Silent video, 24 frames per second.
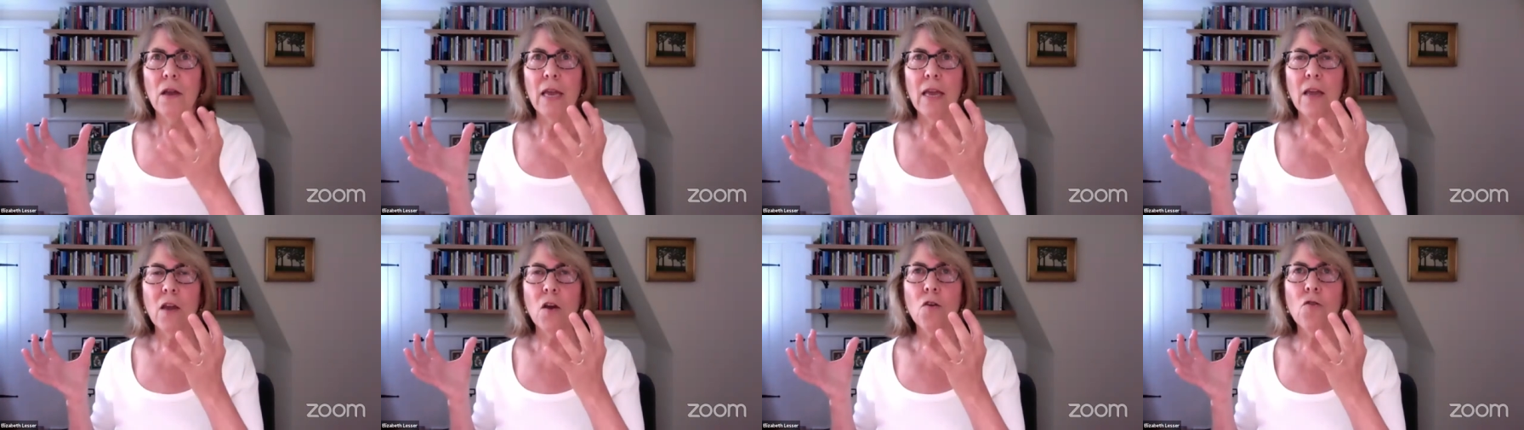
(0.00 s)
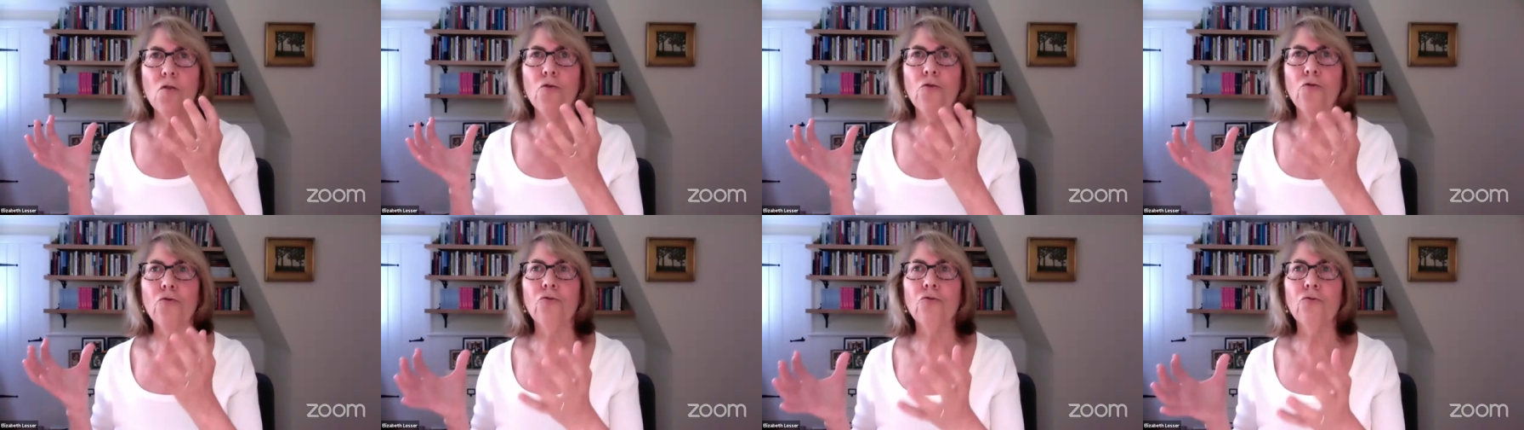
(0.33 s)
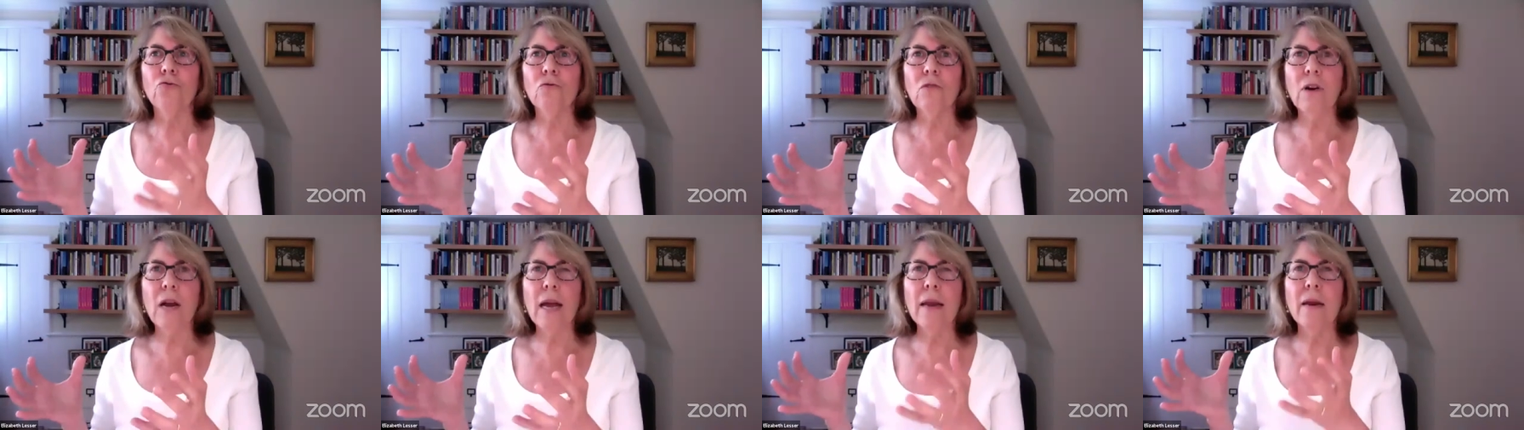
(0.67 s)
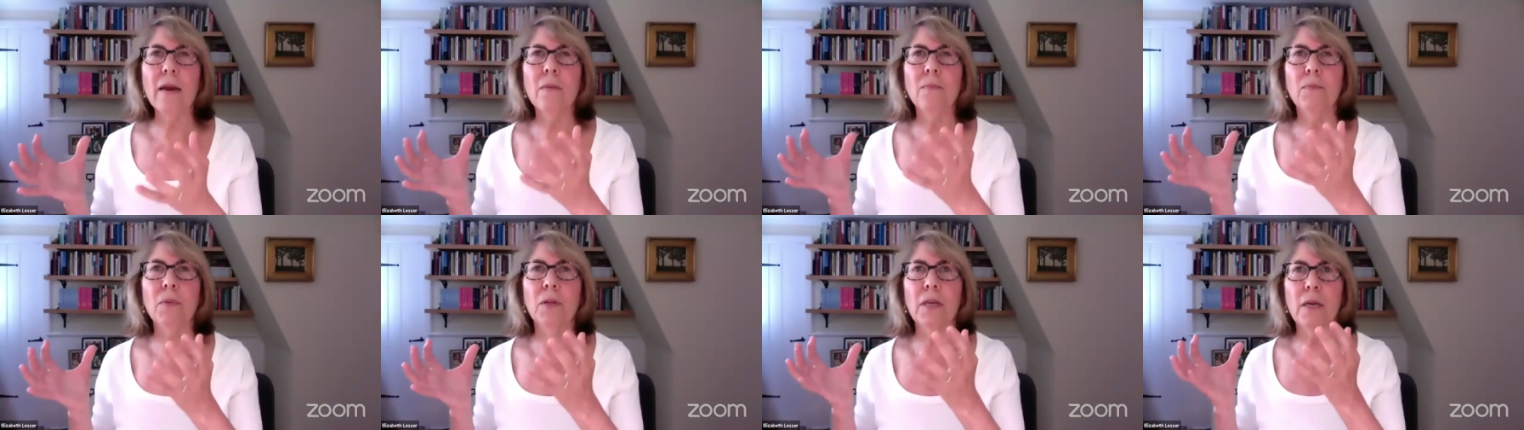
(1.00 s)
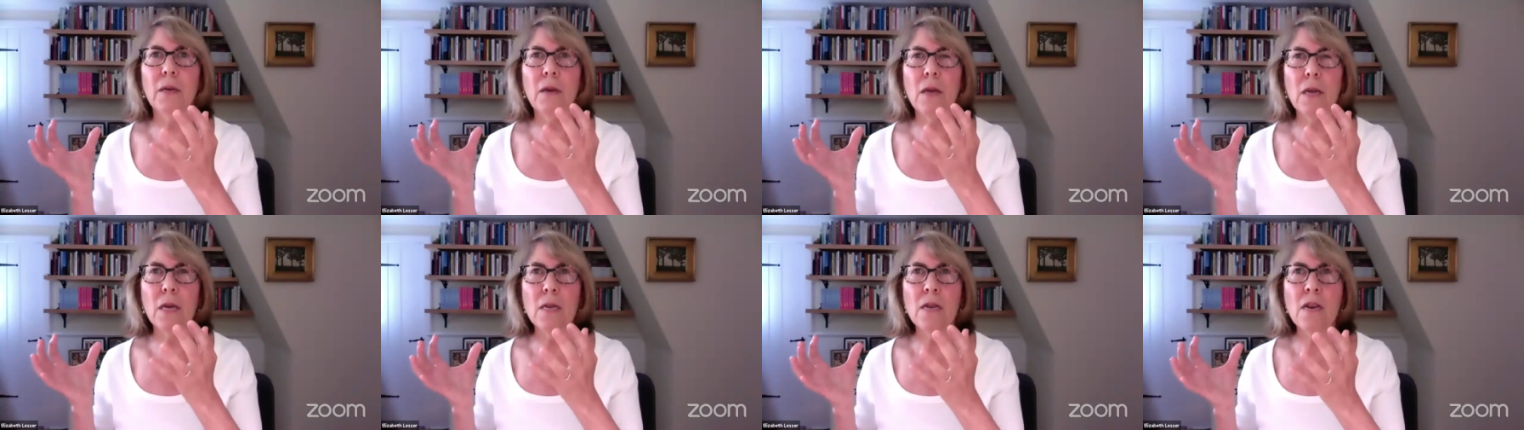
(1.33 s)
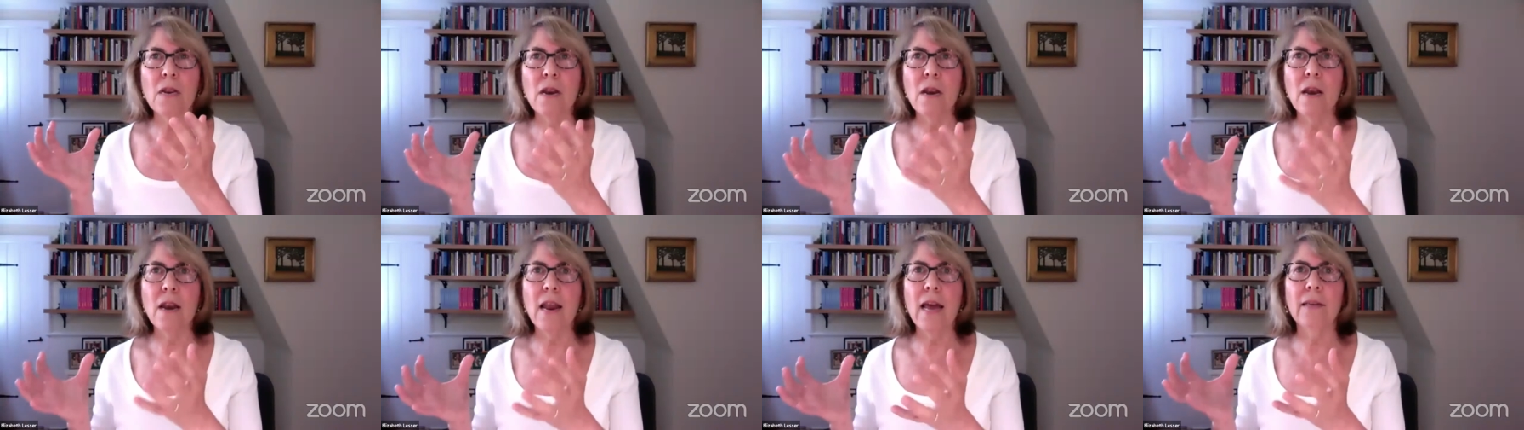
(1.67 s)
incredibly
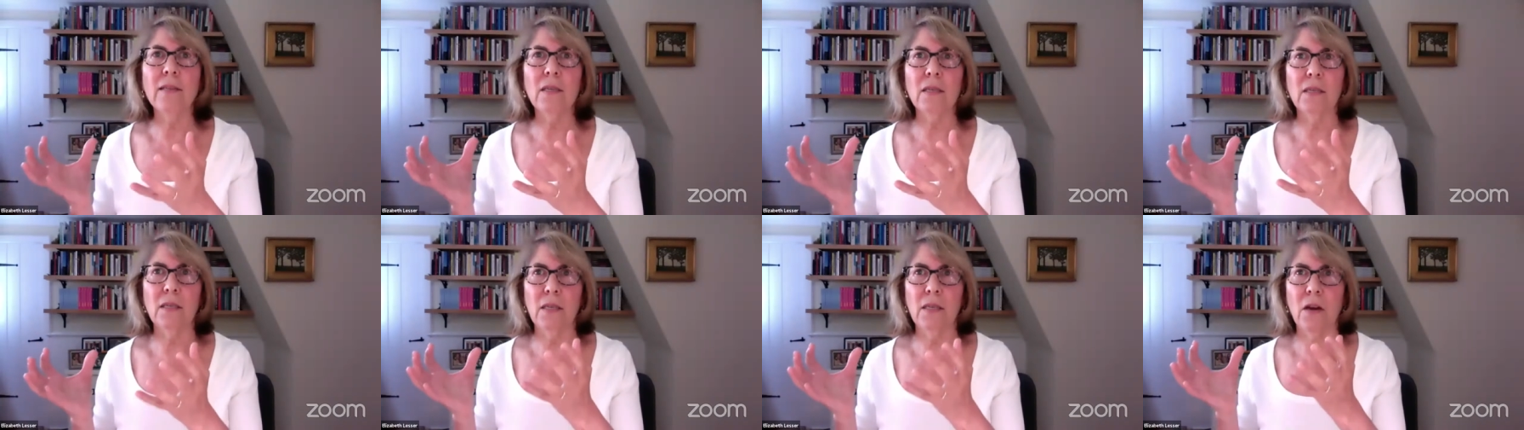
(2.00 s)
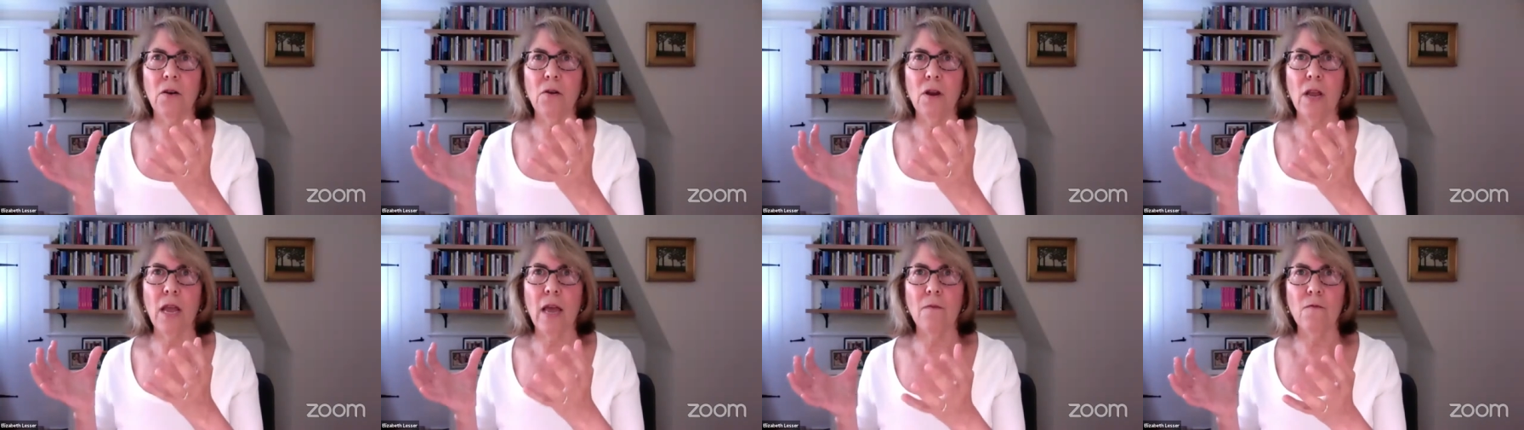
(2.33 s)
necessary